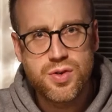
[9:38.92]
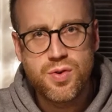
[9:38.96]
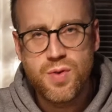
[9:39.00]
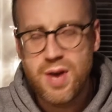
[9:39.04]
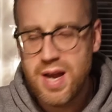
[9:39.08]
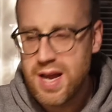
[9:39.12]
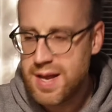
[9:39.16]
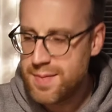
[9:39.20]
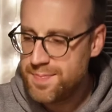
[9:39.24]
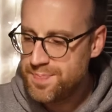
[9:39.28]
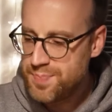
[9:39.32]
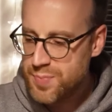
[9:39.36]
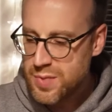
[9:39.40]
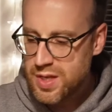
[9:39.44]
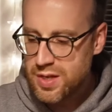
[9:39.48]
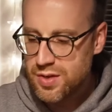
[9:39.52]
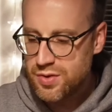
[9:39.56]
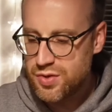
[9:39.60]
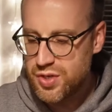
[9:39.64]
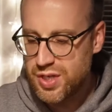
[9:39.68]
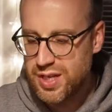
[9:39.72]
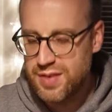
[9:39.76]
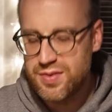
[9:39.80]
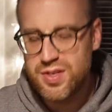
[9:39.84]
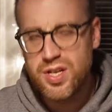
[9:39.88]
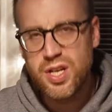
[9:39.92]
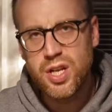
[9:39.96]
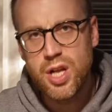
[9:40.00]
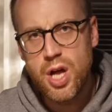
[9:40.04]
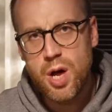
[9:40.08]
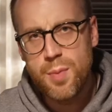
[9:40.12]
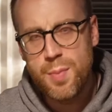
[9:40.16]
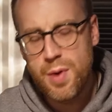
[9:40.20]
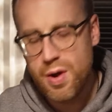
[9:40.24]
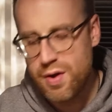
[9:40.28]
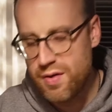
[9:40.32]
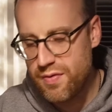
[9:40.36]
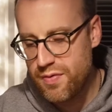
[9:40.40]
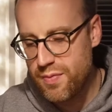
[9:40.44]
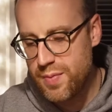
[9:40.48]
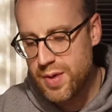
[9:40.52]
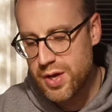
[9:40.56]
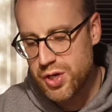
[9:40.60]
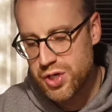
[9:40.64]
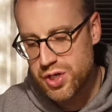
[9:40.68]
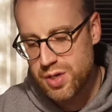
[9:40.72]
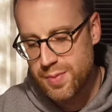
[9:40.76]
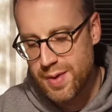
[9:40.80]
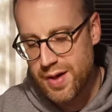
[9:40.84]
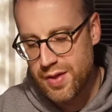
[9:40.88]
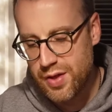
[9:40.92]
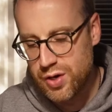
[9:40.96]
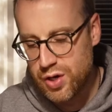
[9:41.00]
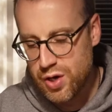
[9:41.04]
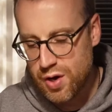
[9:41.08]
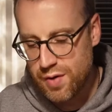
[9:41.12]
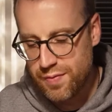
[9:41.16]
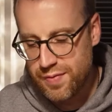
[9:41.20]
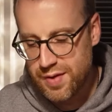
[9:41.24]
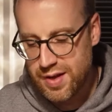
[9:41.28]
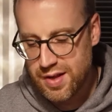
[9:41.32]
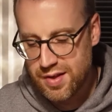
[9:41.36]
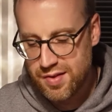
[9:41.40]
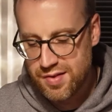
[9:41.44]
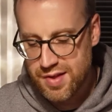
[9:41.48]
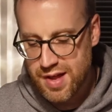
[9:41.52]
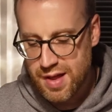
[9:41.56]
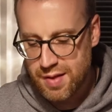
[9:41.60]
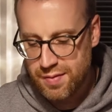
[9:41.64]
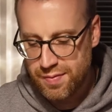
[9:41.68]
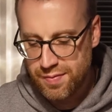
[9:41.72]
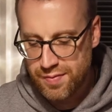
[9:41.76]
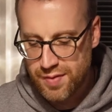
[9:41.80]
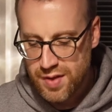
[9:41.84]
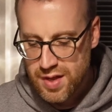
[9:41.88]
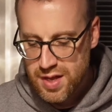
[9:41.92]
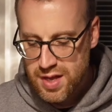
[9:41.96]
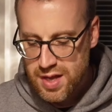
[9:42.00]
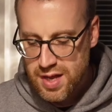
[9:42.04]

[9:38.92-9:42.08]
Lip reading: great. So it gives you a lot more information about the coffee itself,